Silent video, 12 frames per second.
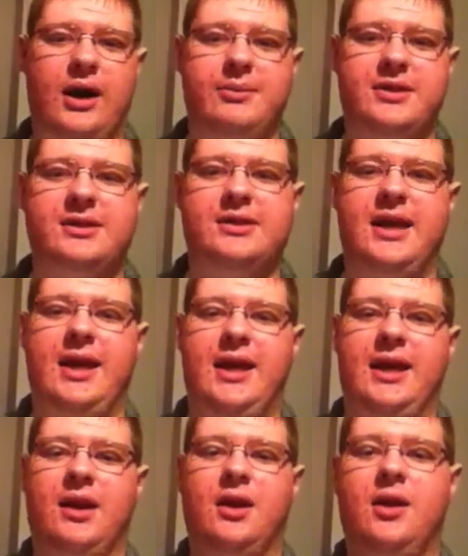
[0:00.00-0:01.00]
I'm just
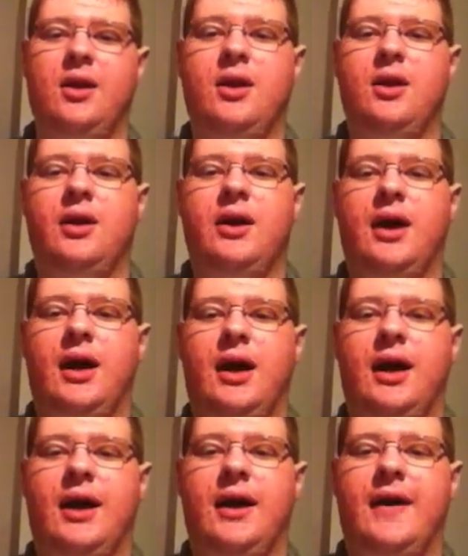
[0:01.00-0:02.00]
saying
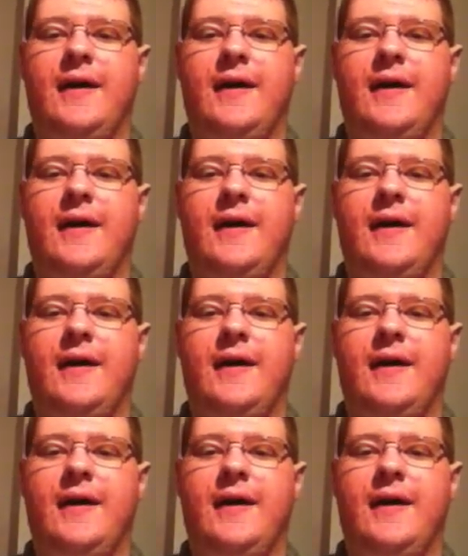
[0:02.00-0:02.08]
uh,